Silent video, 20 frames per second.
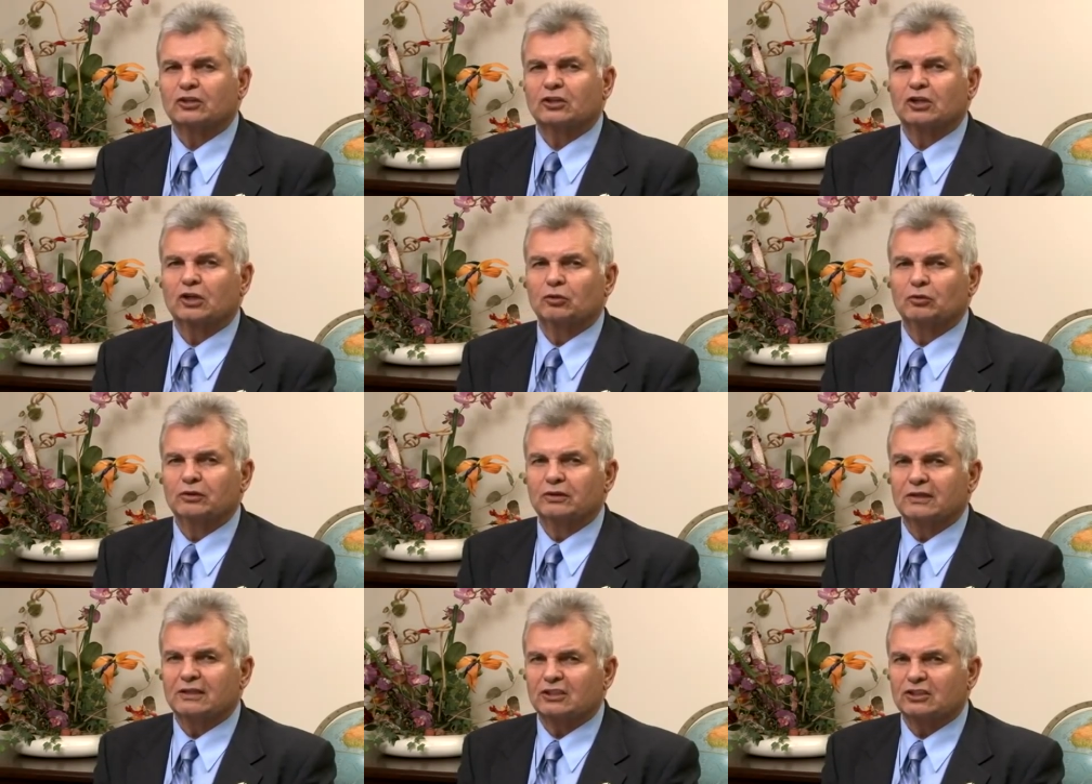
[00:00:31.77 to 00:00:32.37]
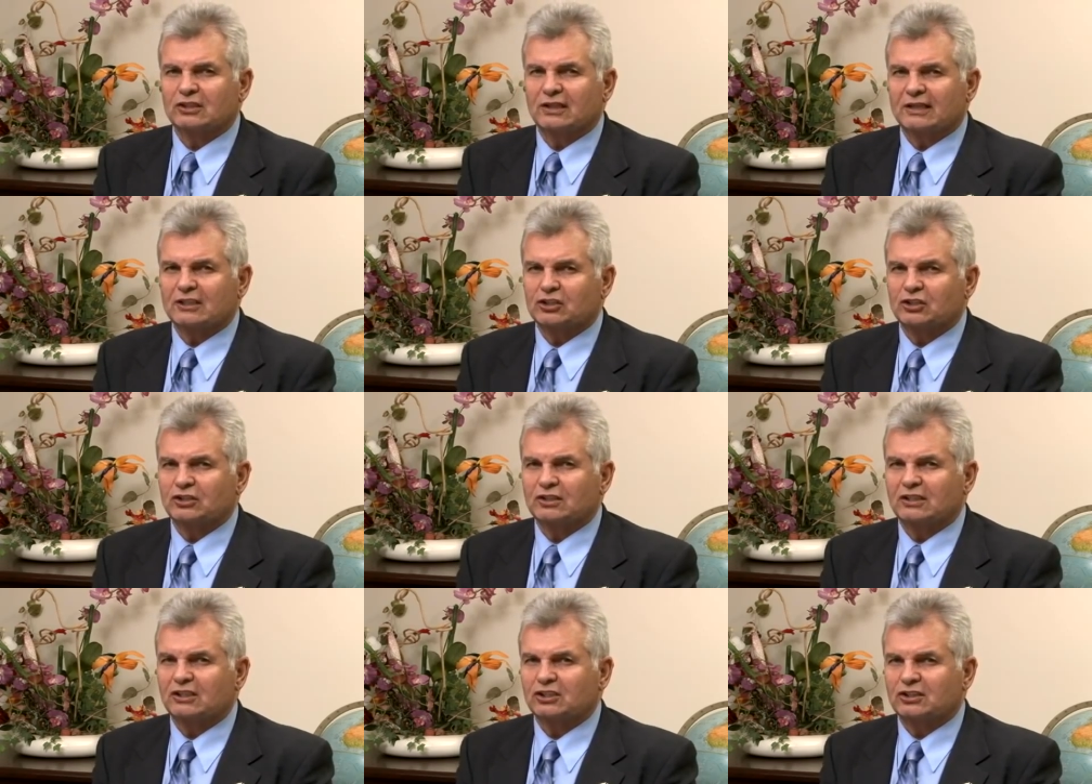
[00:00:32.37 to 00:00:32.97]
Kohn has
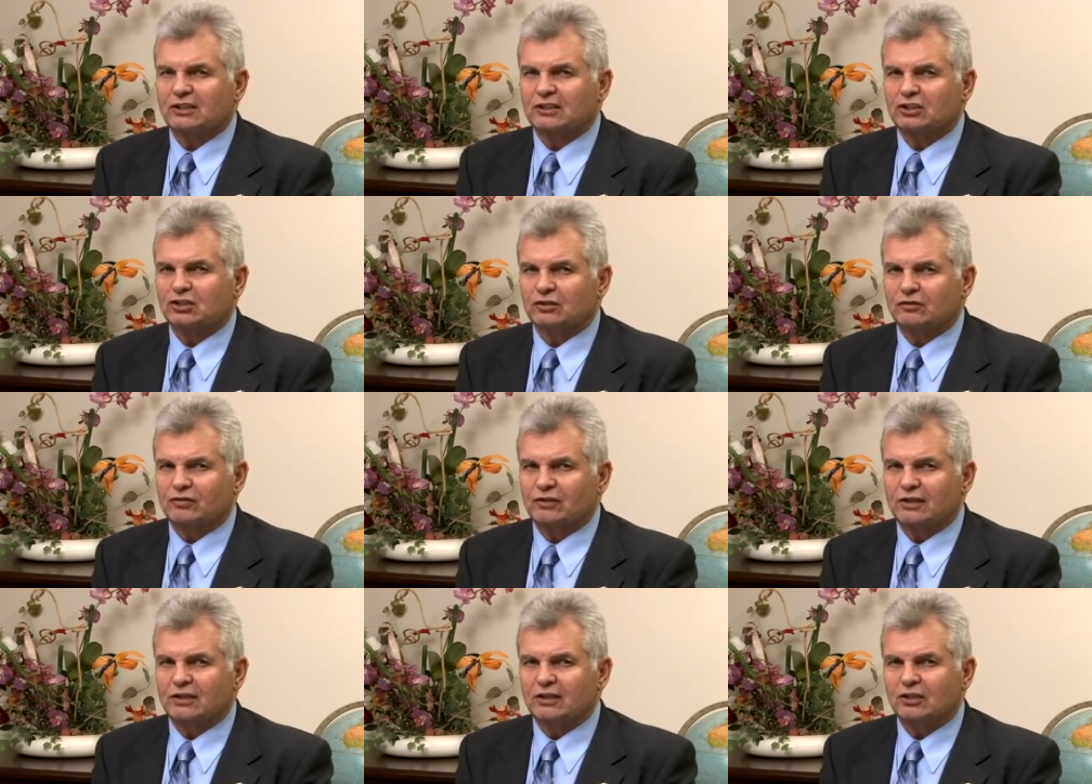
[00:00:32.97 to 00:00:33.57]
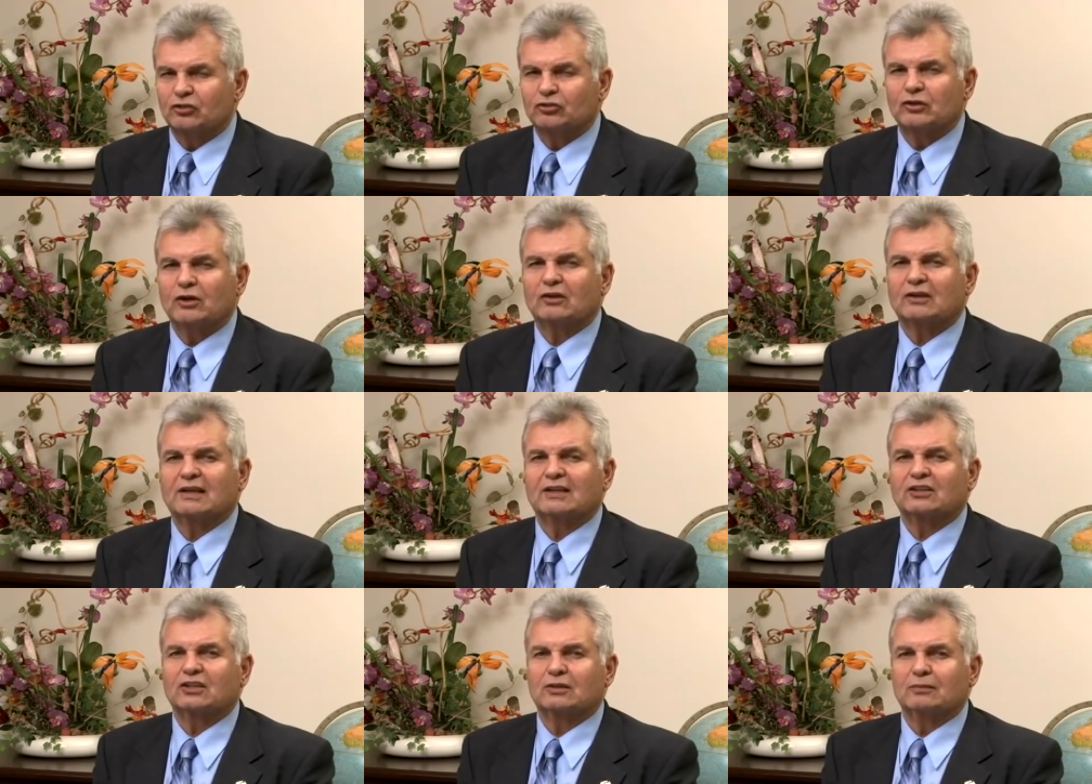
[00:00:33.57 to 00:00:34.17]
lectured extensively throughout
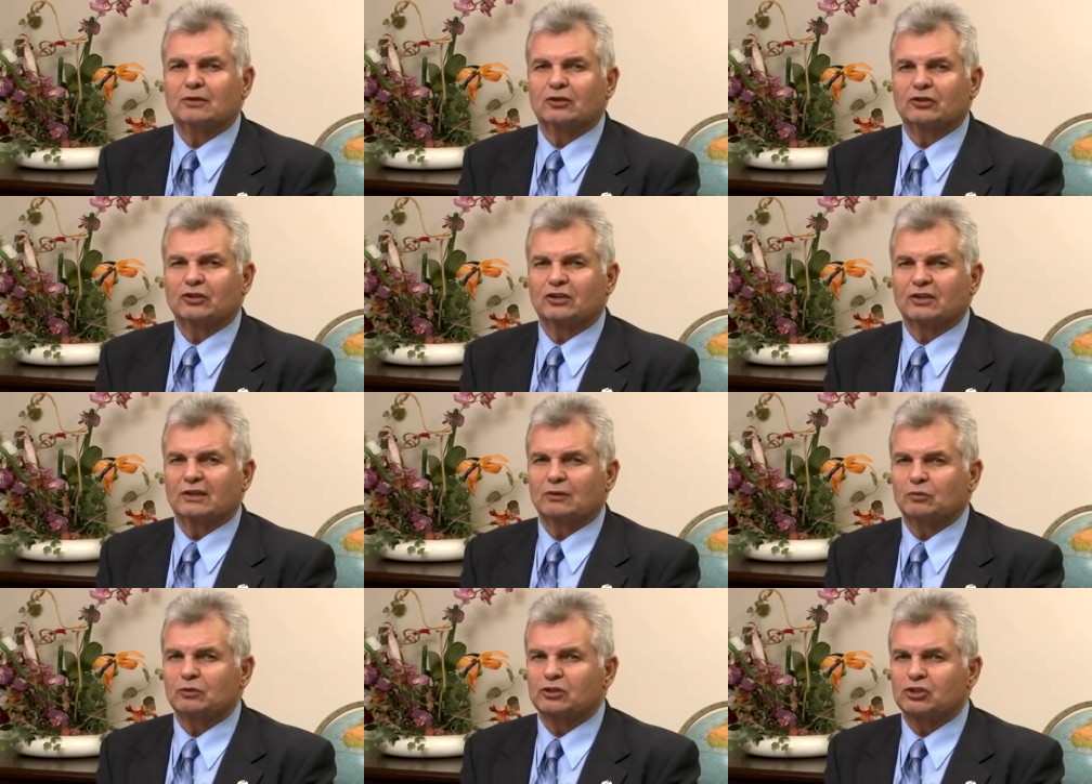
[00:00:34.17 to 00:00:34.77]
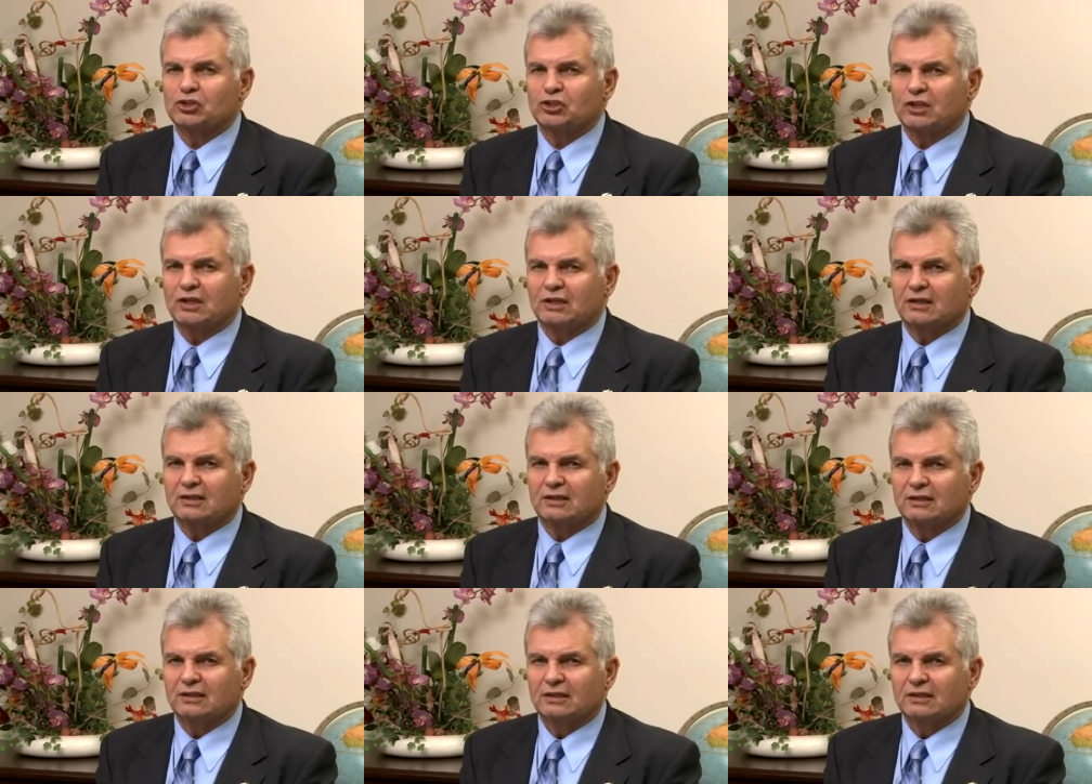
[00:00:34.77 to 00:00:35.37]
Latin America and will
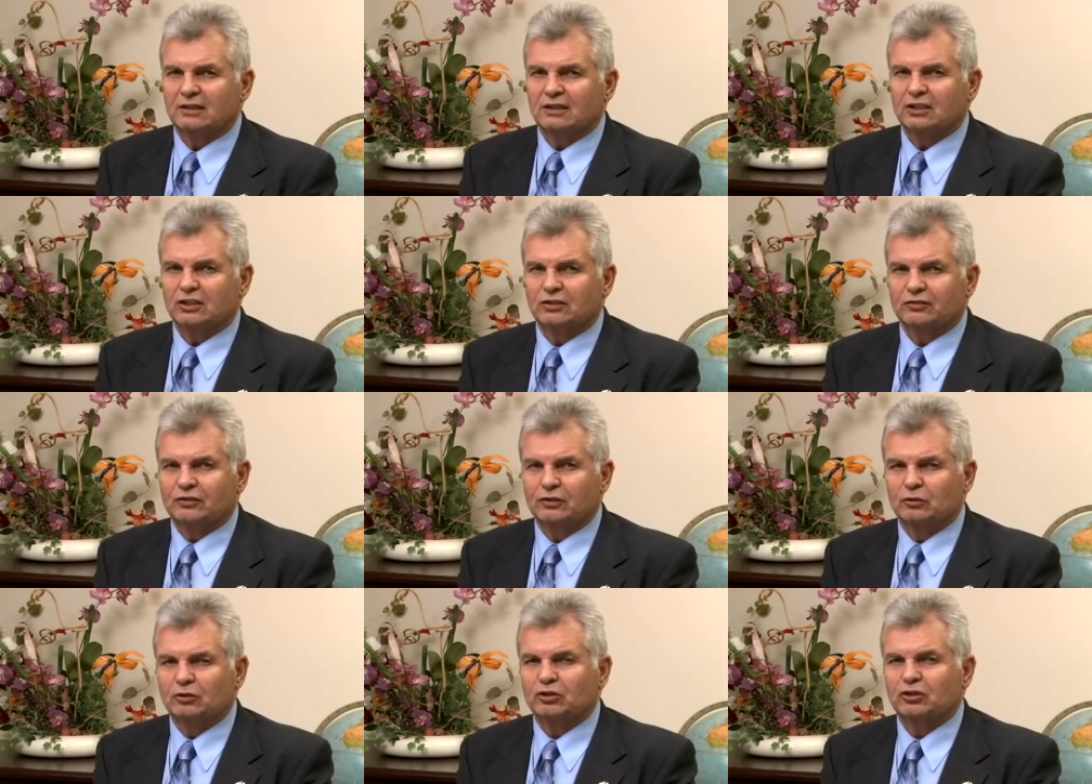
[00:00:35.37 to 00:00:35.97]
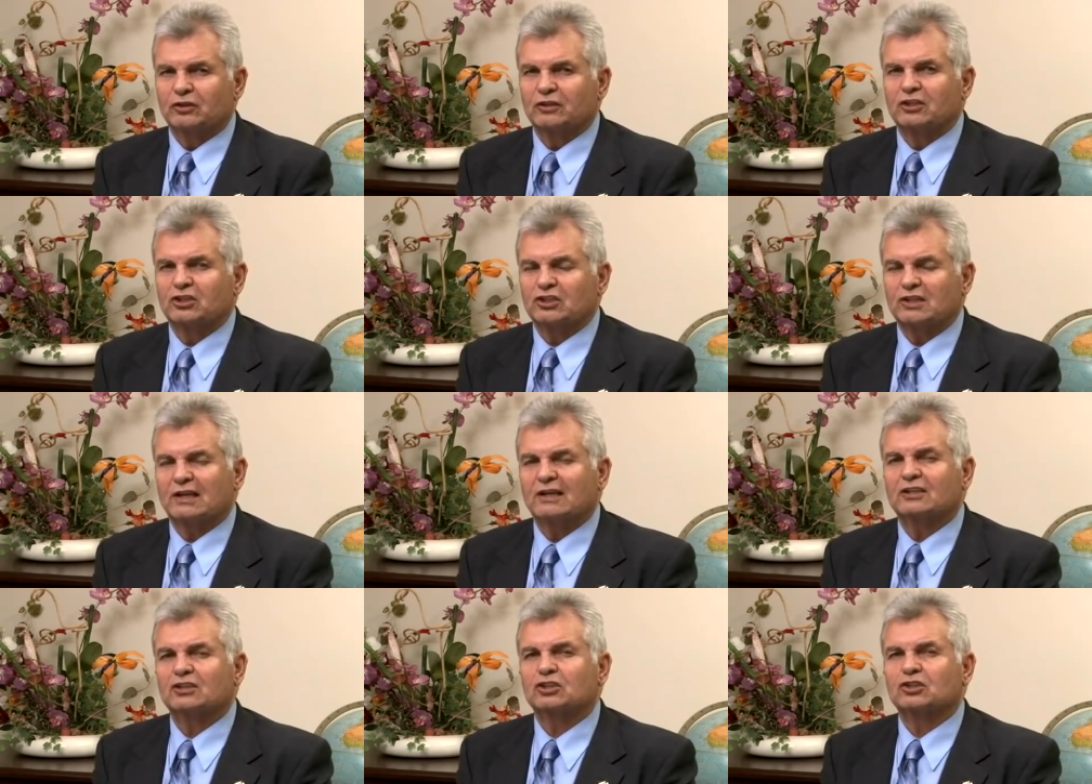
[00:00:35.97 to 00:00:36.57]
share his views on the
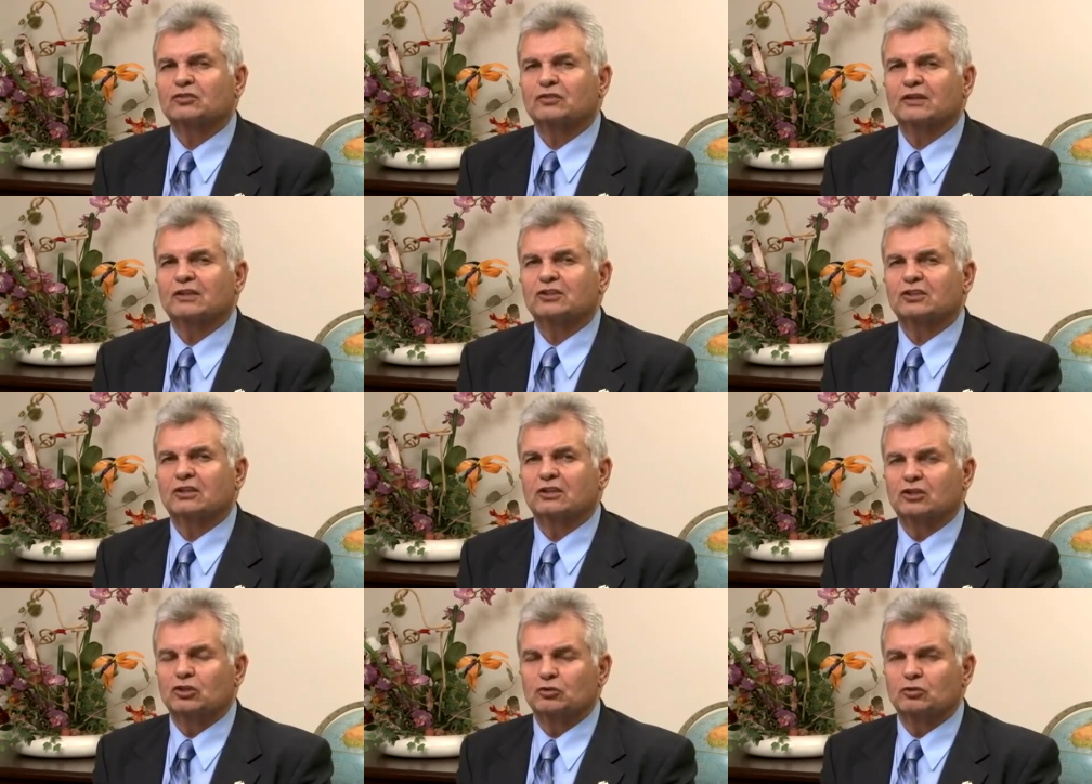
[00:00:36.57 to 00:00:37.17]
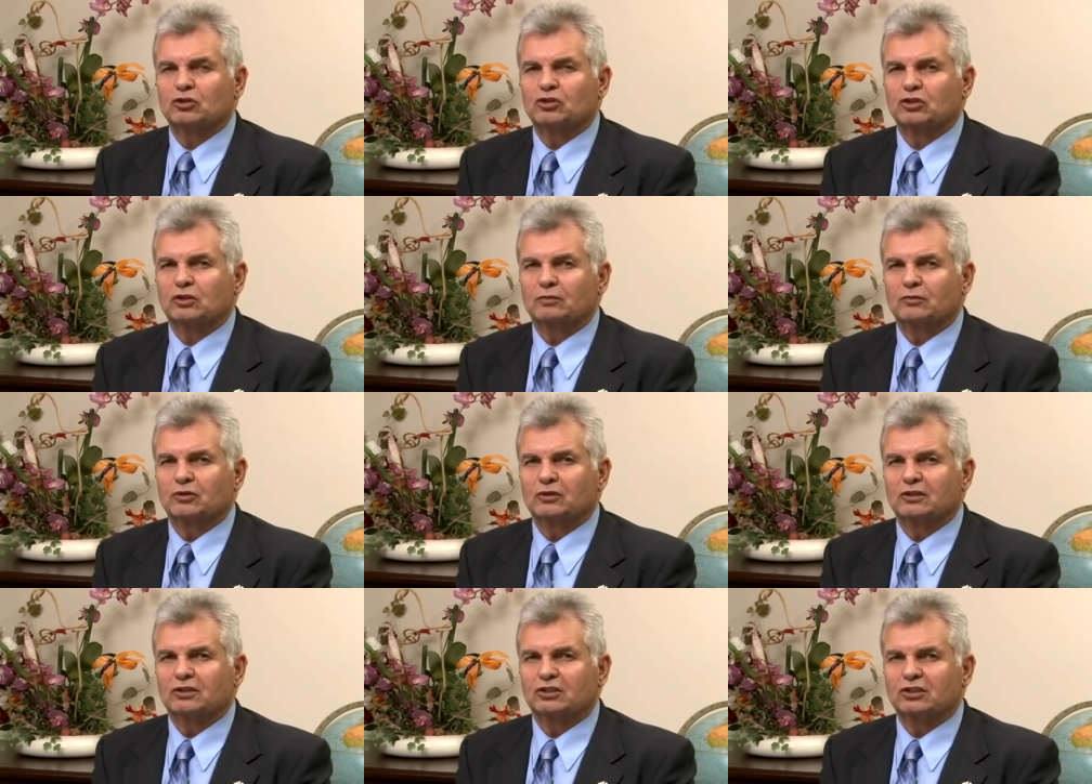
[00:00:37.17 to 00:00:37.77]
challenges facing the Jewish
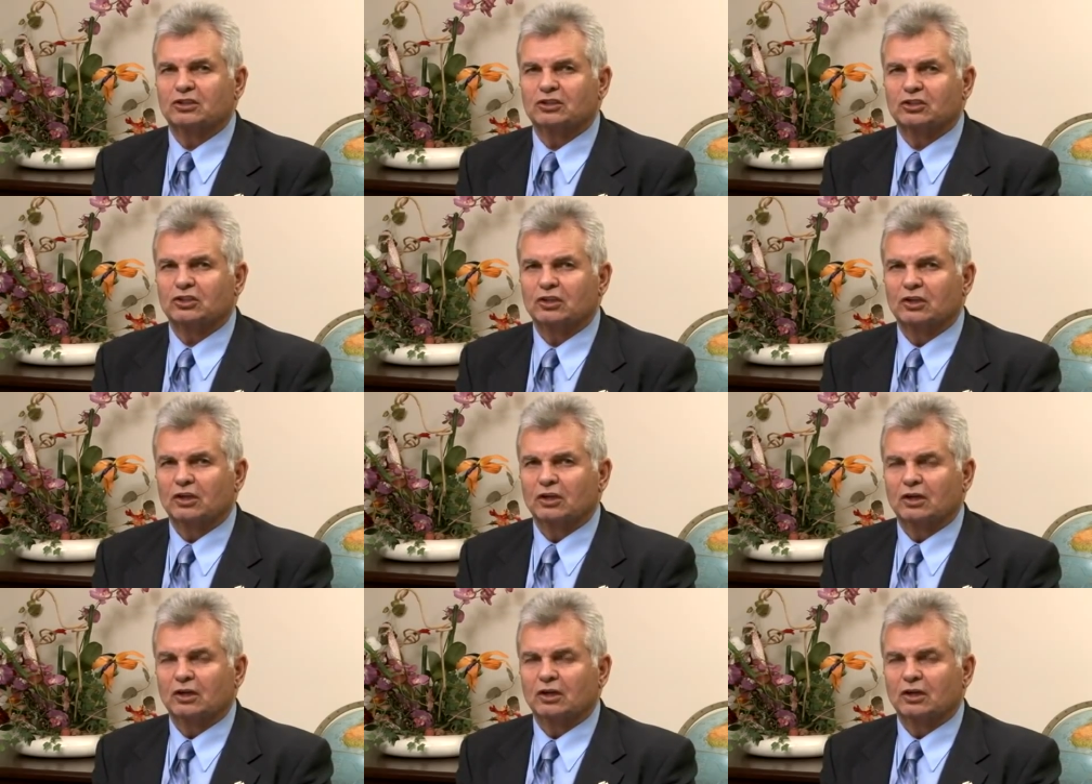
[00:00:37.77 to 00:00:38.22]
communities